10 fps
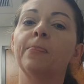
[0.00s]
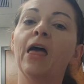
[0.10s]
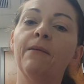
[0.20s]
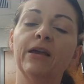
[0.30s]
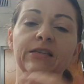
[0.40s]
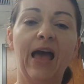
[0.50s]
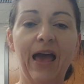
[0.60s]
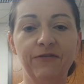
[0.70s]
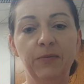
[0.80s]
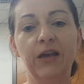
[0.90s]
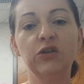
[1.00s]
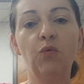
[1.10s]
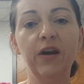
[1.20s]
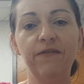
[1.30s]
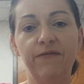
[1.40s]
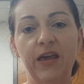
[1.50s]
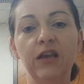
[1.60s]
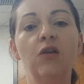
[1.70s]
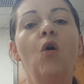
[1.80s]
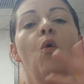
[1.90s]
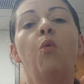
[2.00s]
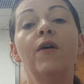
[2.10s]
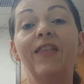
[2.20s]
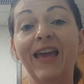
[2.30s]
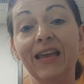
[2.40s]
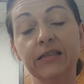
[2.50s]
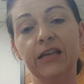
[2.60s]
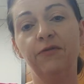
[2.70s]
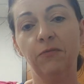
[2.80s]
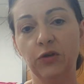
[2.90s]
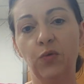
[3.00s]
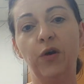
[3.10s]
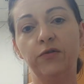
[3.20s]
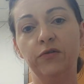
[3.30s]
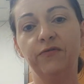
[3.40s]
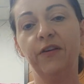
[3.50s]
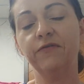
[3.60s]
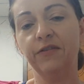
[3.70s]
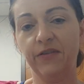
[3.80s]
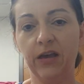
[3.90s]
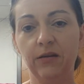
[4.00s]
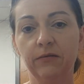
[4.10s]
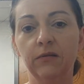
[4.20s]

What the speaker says: that means I have to be at 20 feet what they can see from 250 feet,